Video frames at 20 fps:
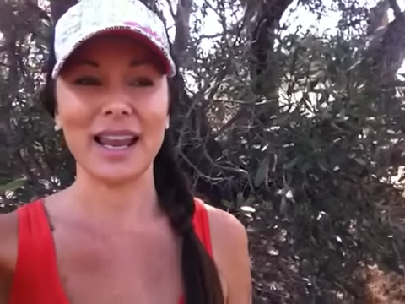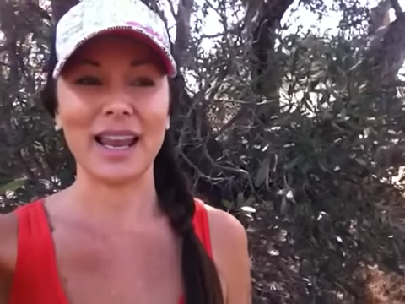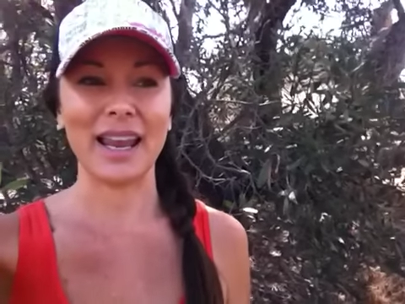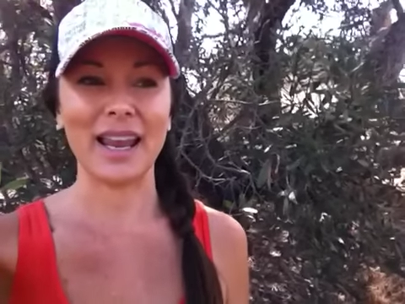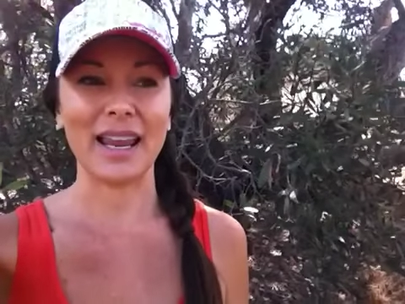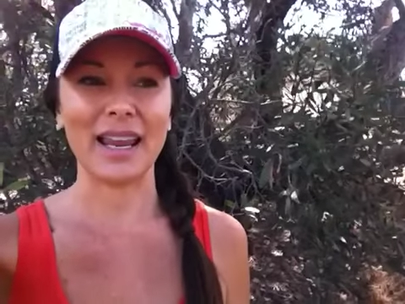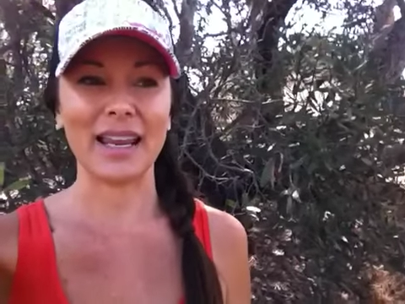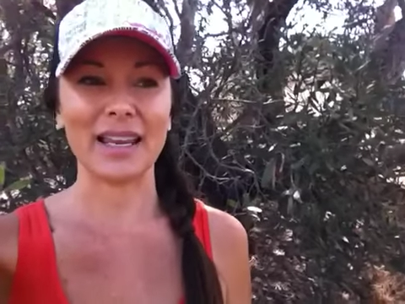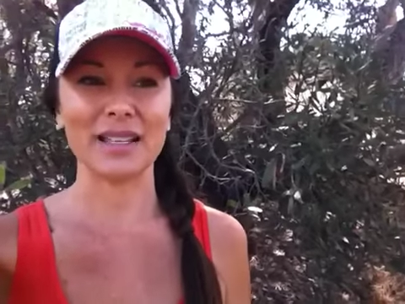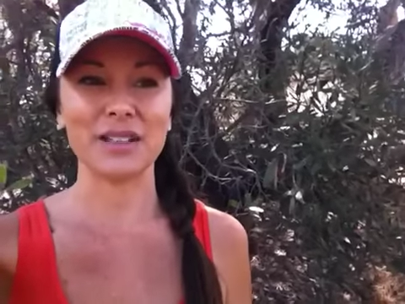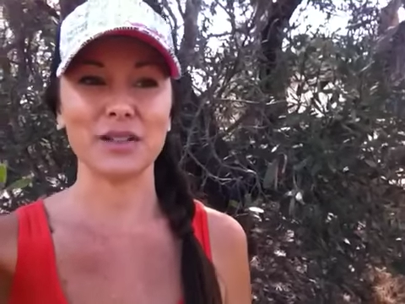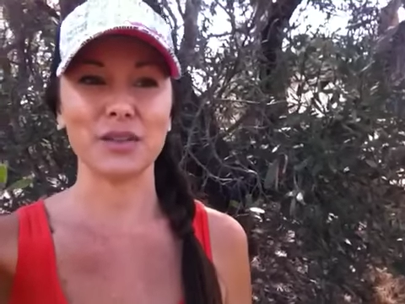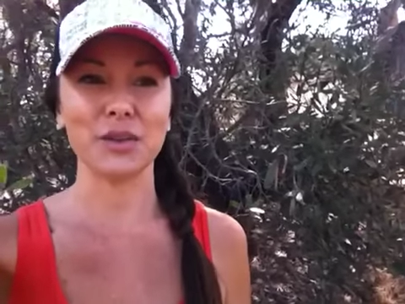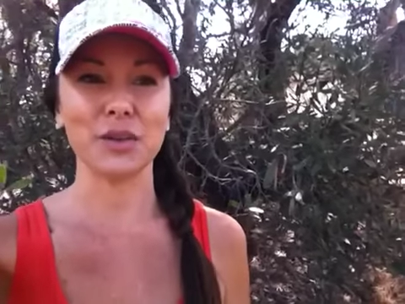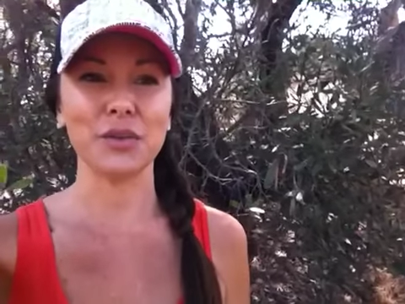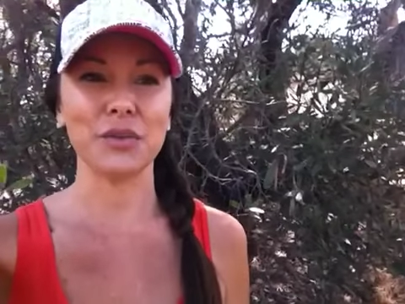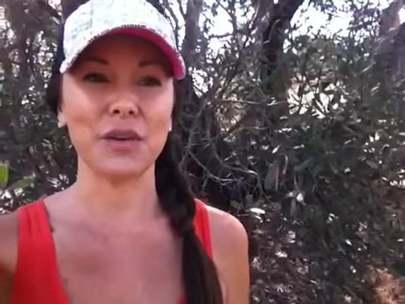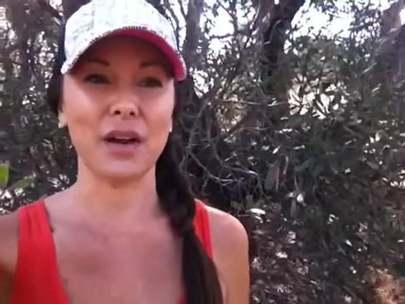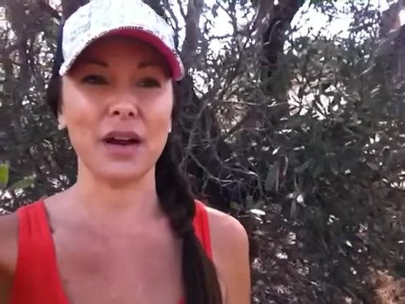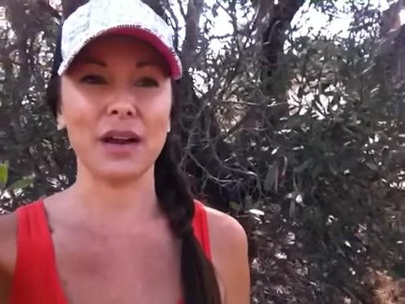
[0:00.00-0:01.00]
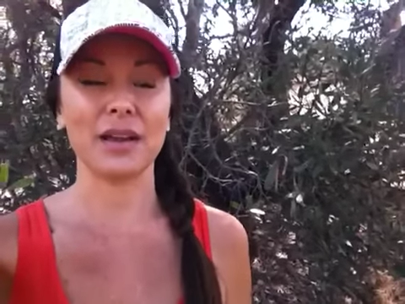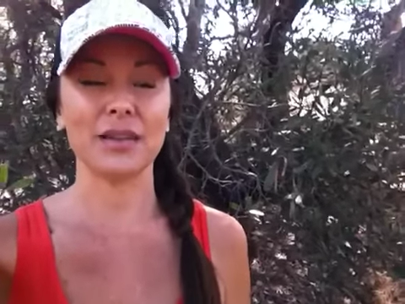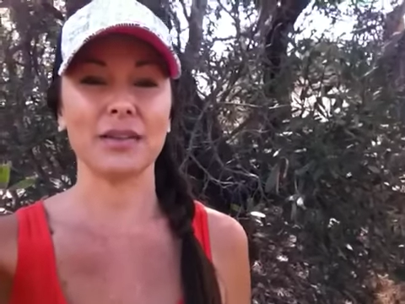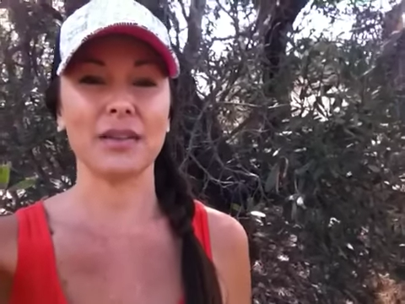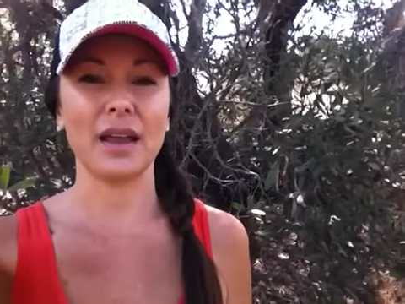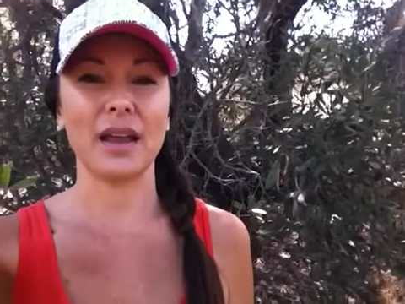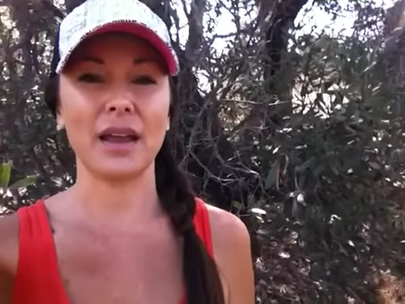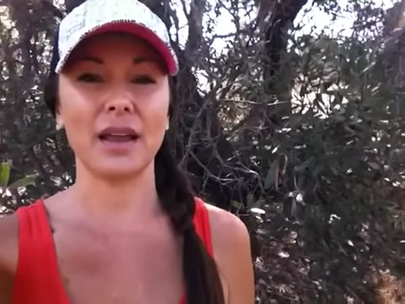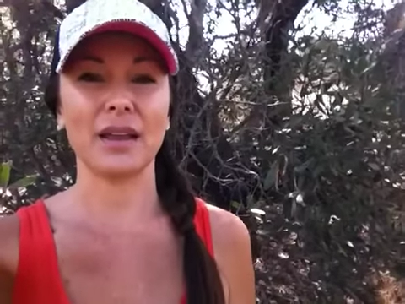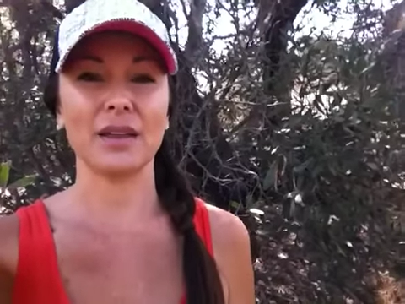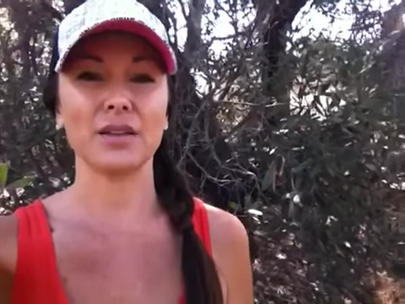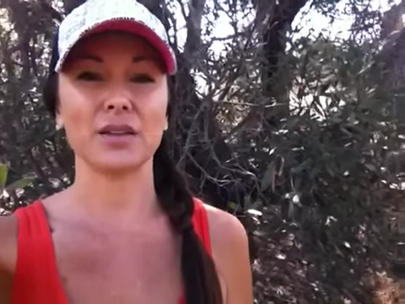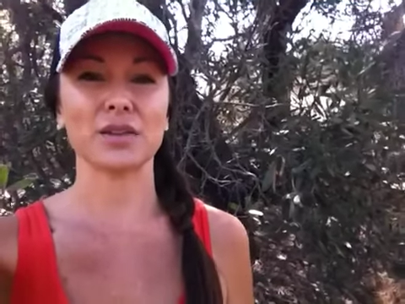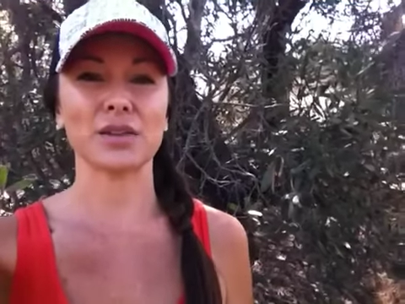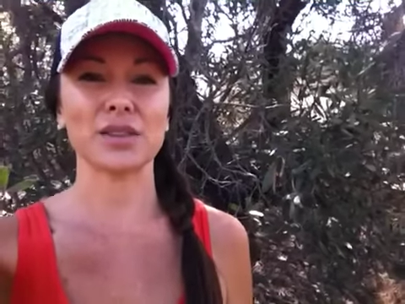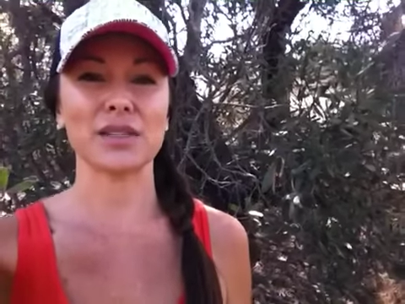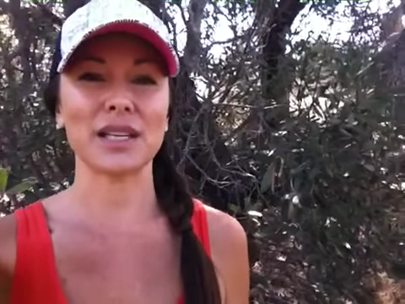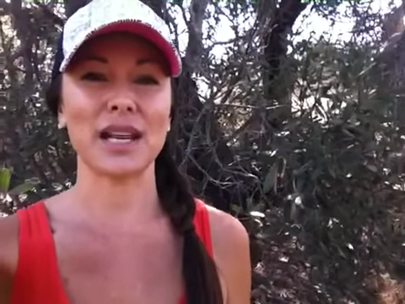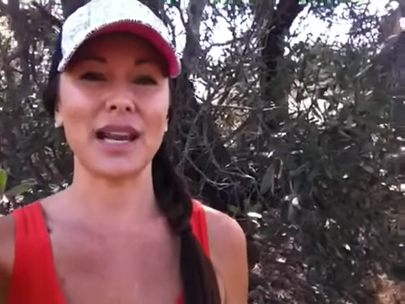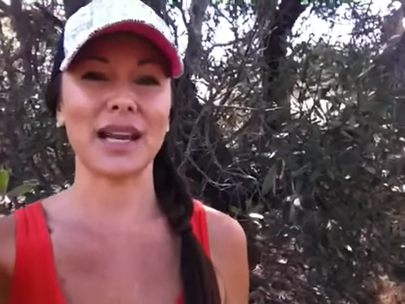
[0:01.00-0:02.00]
and you'll find that you're
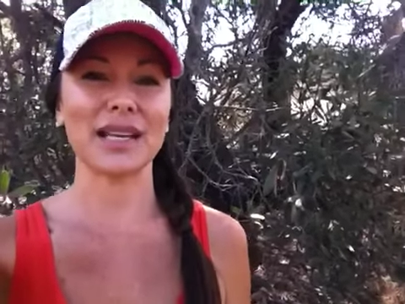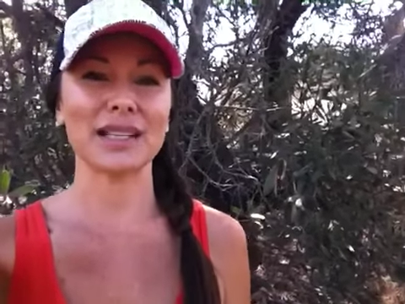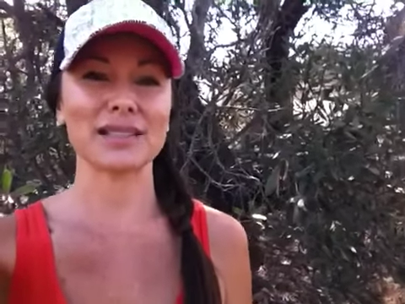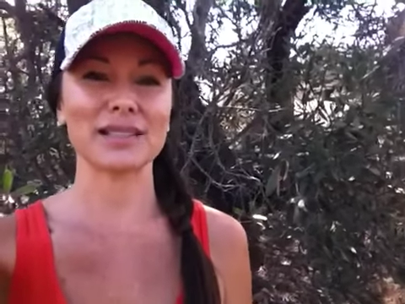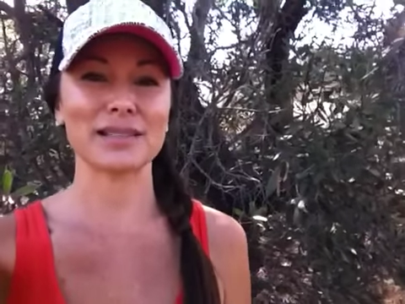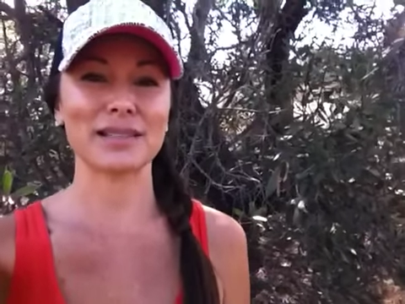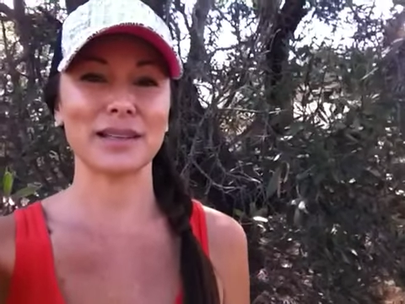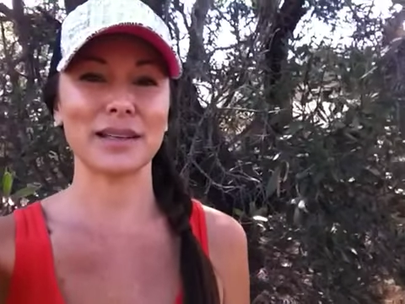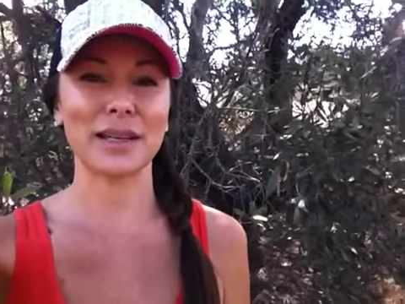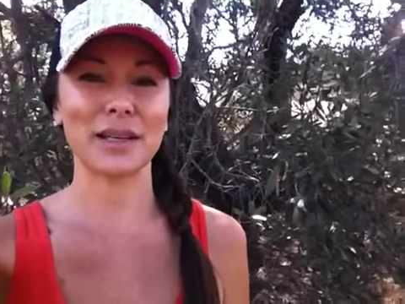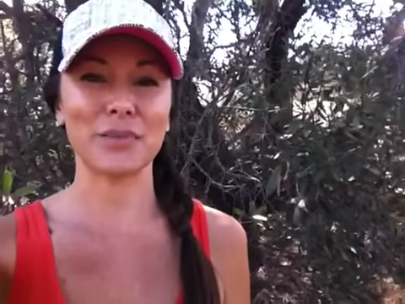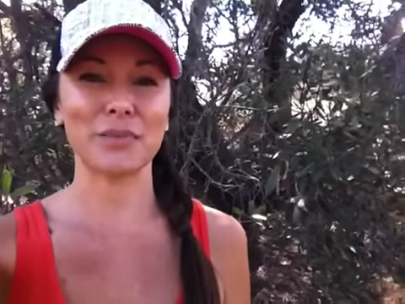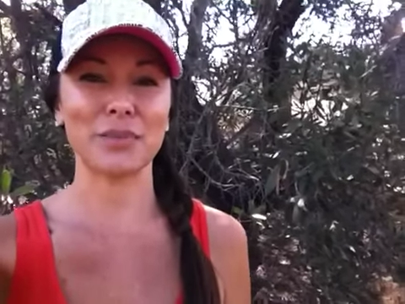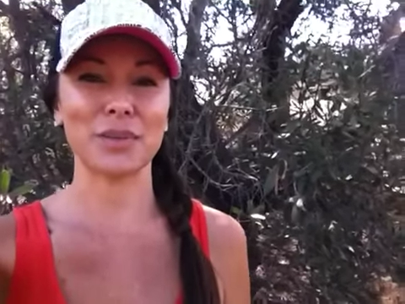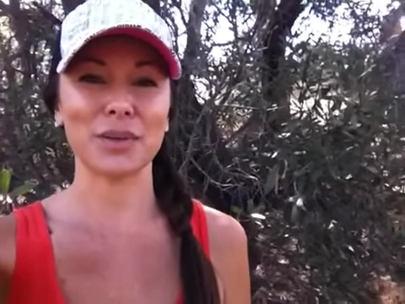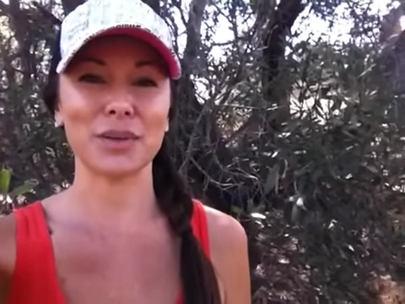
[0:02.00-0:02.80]
staying asleep,